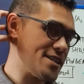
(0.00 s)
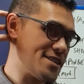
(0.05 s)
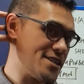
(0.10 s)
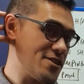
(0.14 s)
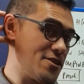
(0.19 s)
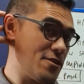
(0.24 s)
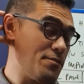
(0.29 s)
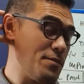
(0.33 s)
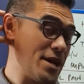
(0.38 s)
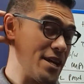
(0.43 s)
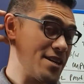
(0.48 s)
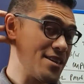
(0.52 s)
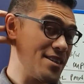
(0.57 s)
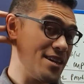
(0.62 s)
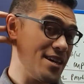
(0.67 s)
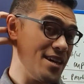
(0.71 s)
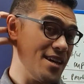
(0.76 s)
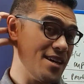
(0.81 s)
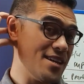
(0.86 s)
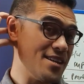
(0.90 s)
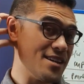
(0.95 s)
at the back of the
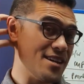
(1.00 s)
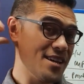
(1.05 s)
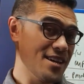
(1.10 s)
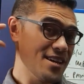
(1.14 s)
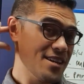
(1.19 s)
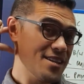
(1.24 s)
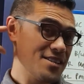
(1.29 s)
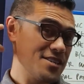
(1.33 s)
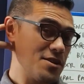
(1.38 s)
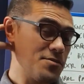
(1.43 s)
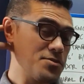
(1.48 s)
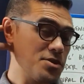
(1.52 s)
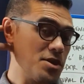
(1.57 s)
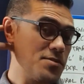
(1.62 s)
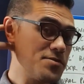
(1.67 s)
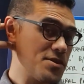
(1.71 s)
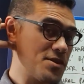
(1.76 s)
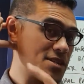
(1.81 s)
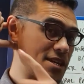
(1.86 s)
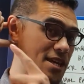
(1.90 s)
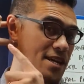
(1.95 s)
head.
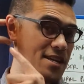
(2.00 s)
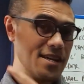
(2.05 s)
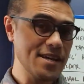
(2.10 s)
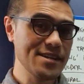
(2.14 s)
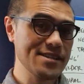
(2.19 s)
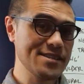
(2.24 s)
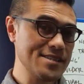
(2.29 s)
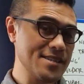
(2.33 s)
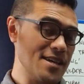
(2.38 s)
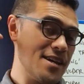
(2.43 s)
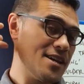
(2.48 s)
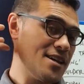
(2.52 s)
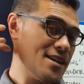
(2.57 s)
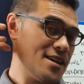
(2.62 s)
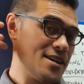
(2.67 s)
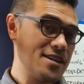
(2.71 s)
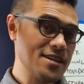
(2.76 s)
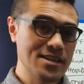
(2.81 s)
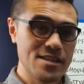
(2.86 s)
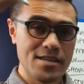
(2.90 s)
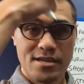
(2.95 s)
Sometimes those headaches
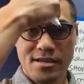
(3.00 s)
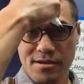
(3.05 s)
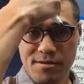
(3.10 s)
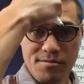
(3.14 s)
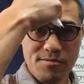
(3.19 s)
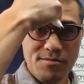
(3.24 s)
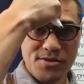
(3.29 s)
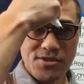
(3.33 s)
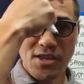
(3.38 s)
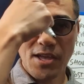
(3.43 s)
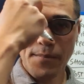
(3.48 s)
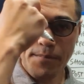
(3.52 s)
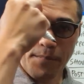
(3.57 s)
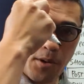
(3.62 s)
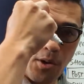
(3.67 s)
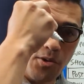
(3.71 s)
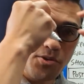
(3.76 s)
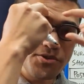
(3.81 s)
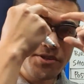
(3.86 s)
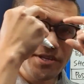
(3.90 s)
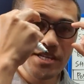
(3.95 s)
can start
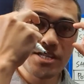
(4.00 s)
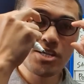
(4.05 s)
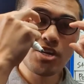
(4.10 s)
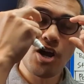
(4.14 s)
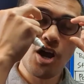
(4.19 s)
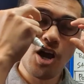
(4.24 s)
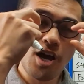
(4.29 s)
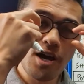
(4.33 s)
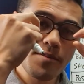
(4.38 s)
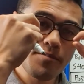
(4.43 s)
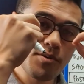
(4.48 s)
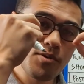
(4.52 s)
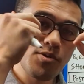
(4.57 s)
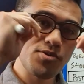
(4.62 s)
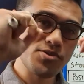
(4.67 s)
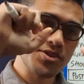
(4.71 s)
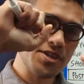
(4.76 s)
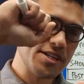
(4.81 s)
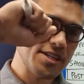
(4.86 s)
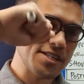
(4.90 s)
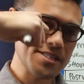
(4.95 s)
pulsing in your
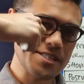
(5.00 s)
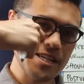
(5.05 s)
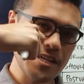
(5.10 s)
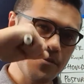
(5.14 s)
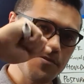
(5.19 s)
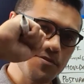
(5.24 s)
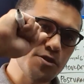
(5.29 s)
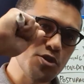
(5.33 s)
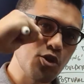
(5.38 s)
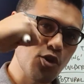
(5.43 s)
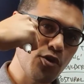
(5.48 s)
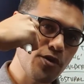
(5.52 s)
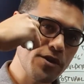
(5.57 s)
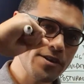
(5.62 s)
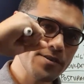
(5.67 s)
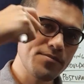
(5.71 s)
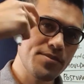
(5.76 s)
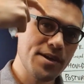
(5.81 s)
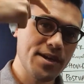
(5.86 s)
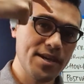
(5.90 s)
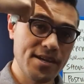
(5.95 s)
eyeballs, like a deep
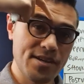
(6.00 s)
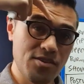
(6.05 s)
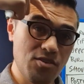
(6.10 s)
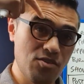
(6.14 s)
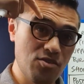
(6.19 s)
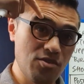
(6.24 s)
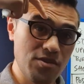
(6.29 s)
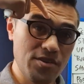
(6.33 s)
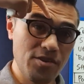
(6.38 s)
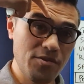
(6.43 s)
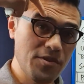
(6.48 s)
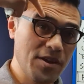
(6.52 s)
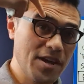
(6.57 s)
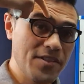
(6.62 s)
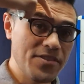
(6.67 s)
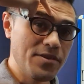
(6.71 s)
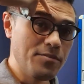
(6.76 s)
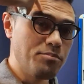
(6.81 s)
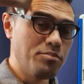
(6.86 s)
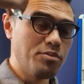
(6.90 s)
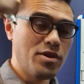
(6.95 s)
gnawing pain, or around
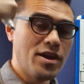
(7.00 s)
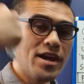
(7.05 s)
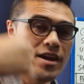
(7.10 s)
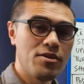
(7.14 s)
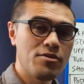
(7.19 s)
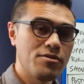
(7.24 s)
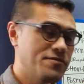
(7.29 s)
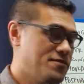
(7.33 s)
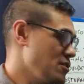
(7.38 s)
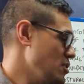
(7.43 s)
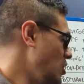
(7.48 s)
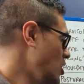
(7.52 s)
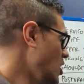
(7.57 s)
the brow of your